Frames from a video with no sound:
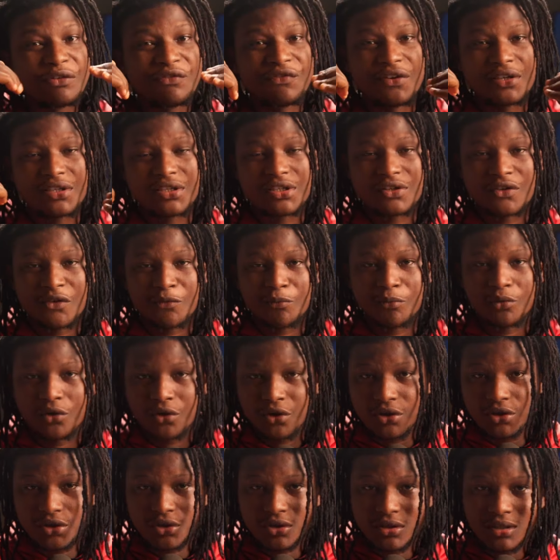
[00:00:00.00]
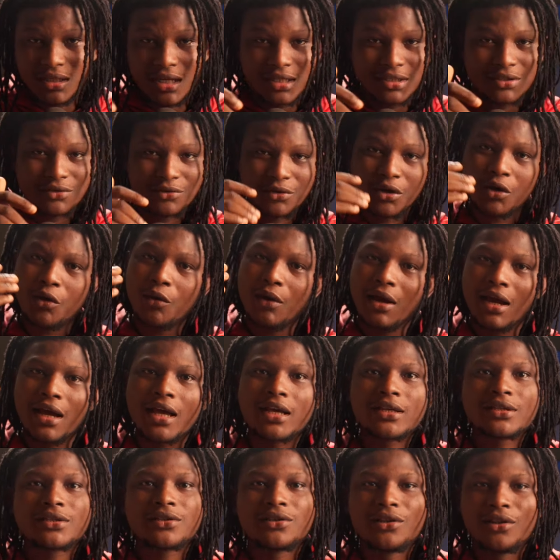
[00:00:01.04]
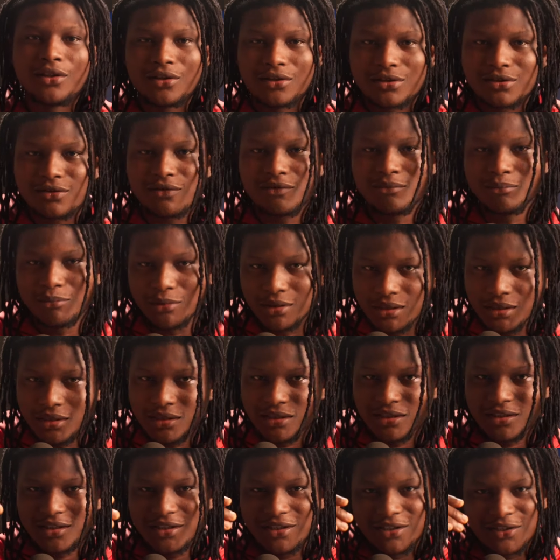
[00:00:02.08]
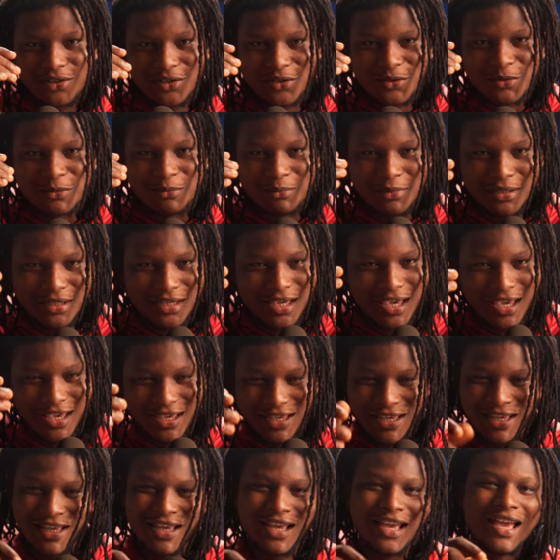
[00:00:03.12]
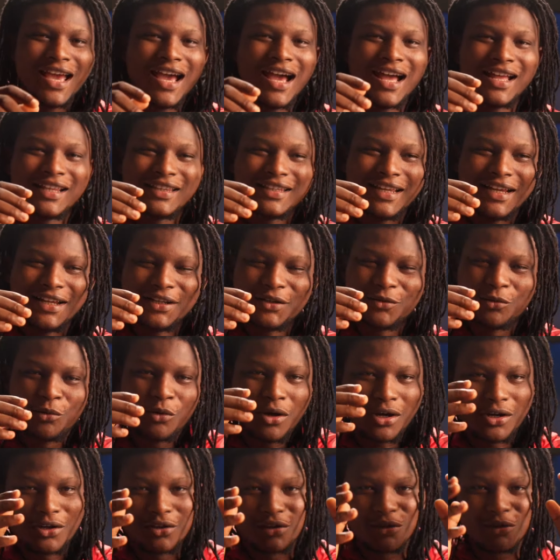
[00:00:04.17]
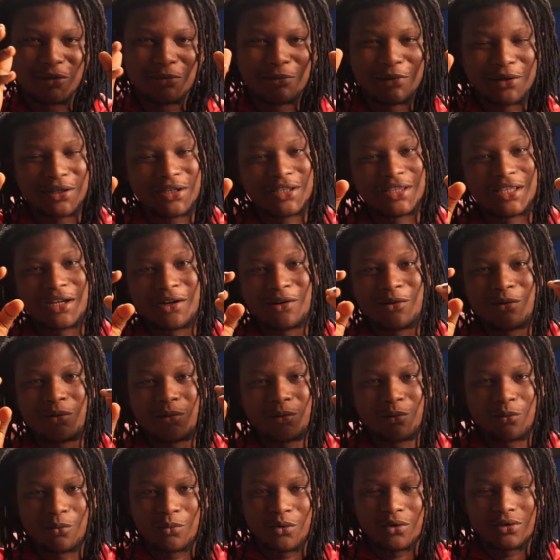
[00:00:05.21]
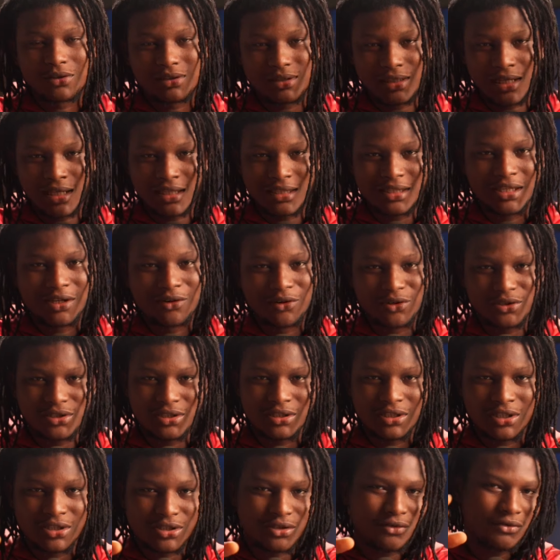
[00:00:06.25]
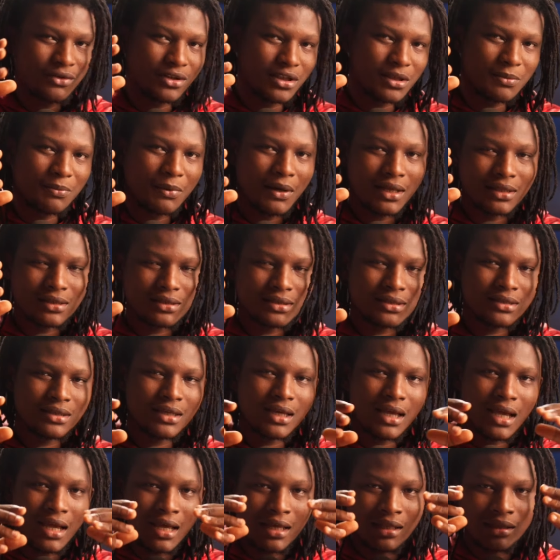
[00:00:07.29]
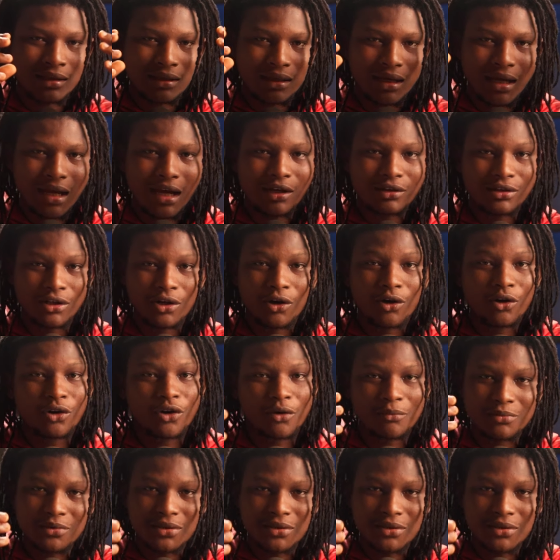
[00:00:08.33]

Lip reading: phases of the production that requires lots of money to make it, and then we're going to be breaking down what entails in each of these parts and how they all come